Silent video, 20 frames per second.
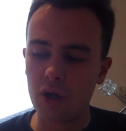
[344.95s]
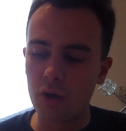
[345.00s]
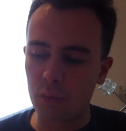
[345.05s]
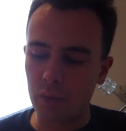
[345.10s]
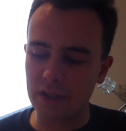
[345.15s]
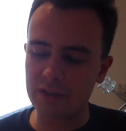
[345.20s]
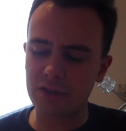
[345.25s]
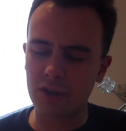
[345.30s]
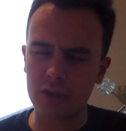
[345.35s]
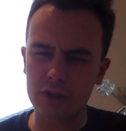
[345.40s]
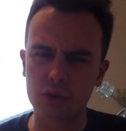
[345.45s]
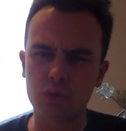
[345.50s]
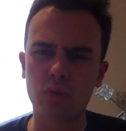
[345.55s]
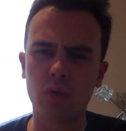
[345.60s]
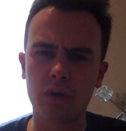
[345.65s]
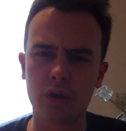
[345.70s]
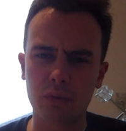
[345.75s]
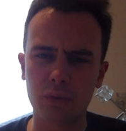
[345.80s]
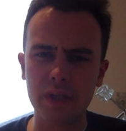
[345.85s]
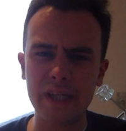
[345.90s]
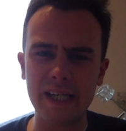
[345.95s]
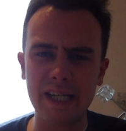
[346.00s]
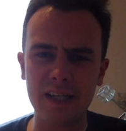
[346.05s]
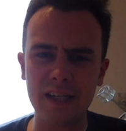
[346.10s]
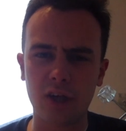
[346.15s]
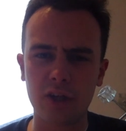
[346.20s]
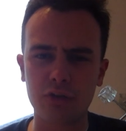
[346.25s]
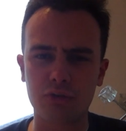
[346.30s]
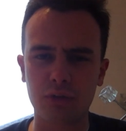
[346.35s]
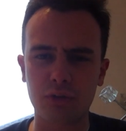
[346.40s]
Went on to run a really
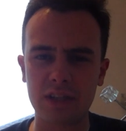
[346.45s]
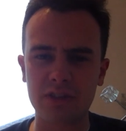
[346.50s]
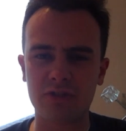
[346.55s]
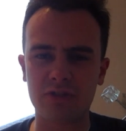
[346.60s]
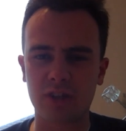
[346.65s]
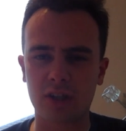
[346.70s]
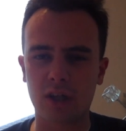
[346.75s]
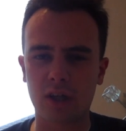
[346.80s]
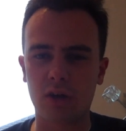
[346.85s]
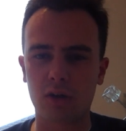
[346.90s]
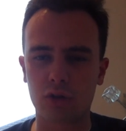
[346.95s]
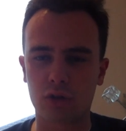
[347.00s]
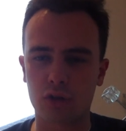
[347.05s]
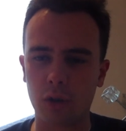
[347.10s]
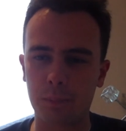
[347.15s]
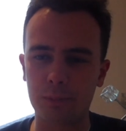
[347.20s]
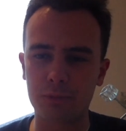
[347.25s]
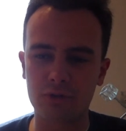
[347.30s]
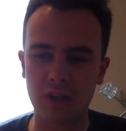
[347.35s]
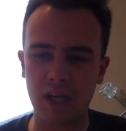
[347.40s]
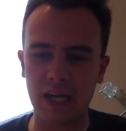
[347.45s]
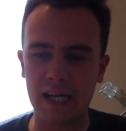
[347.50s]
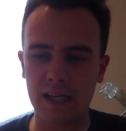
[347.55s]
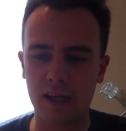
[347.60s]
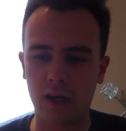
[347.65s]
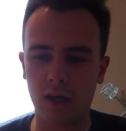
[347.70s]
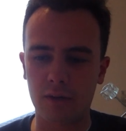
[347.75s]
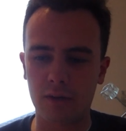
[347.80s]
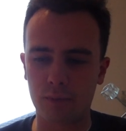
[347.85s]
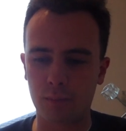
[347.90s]
nice race in the Coral Cup, staying
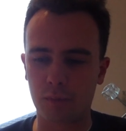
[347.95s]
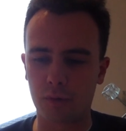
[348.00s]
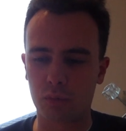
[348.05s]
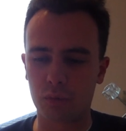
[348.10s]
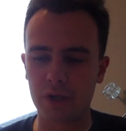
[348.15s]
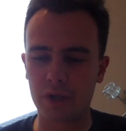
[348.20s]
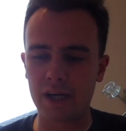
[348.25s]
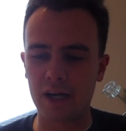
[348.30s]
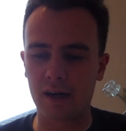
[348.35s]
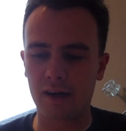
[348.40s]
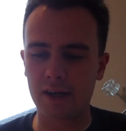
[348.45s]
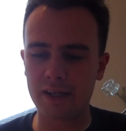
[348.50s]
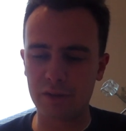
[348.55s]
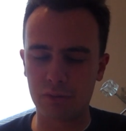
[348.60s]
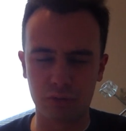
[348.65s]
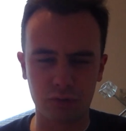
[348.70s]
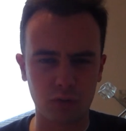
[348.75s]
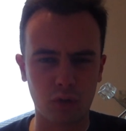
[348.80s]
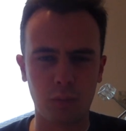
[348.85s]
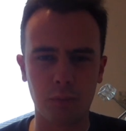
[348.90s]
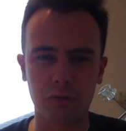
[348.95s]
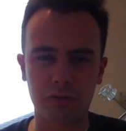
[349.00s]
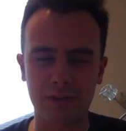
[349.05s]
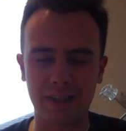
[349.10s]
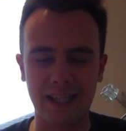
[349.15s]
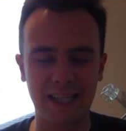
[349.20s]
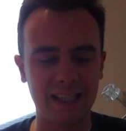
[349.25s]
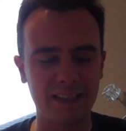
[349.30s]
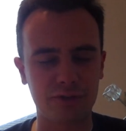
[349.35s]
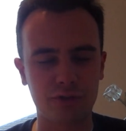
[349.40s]
on from the rear. He was almost
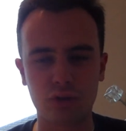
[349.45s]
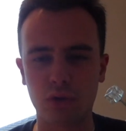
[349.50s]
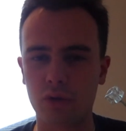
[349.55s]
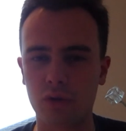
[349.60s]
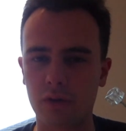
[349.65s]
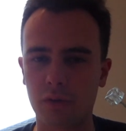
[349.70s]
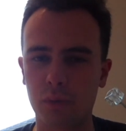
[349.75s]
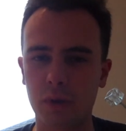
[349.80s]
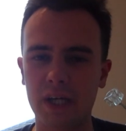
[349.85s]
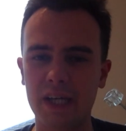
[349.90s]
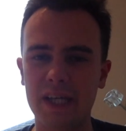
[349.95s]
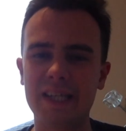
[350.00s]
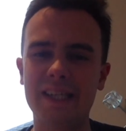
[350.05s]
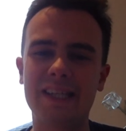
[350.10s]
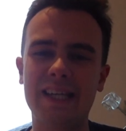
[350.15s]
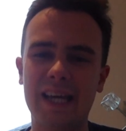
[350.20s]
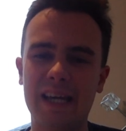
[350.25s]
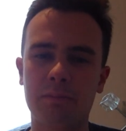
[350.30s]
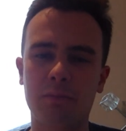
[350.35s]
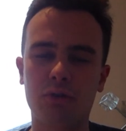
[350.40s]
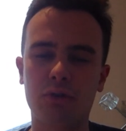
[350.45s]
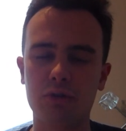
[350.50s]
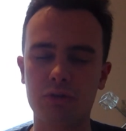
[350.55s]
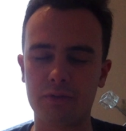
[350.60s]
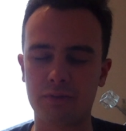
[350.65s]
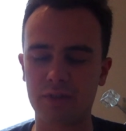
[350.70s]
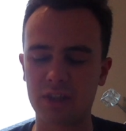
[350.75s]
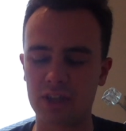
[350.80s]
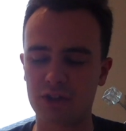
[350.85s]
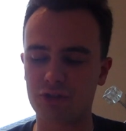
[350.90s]
last all the way, came through to
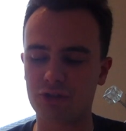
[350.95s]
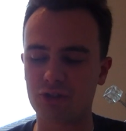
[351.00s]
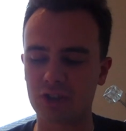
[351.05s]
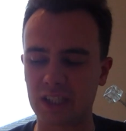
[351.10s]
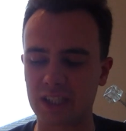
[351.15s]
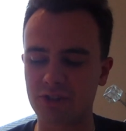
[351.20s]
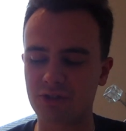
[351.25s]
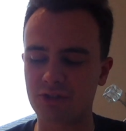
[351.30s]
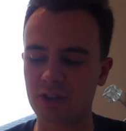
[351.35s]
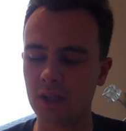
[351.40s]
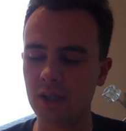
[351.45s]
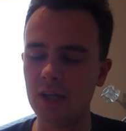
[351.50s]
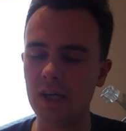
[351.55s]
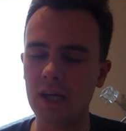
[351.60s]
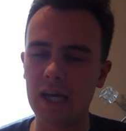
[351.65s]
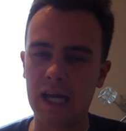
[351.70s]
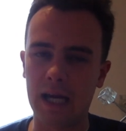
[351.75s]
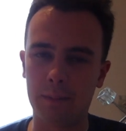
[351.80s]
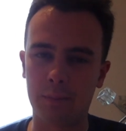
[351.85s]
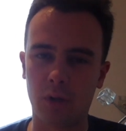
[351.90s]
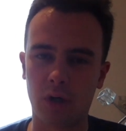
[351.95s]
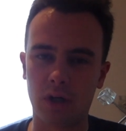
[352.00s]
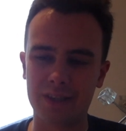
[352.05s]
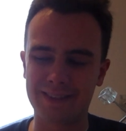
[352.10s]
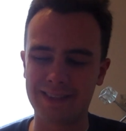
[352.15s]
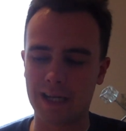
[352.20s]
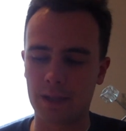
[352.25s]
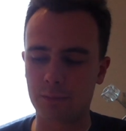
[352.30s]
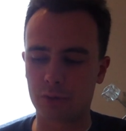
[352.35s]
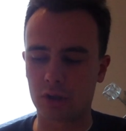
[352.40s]
finish sixth behind
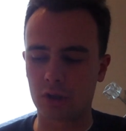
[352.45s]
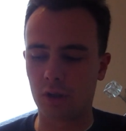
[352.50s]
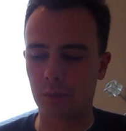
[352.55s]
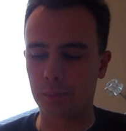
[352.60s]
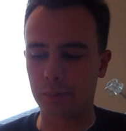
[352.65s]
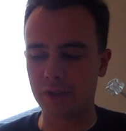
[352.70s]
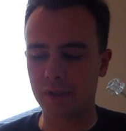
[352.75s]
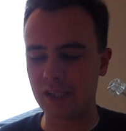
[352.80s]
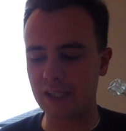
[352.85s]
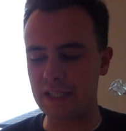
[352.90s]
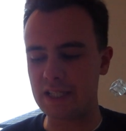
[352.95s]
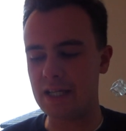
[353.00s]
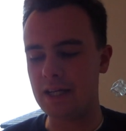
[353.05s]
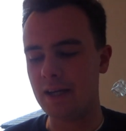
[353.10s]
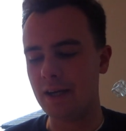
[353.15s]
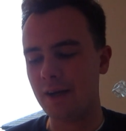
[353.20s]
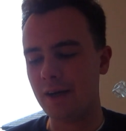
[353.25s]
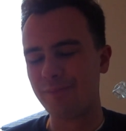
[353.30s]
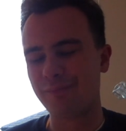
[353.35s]
Dame de Compagnie.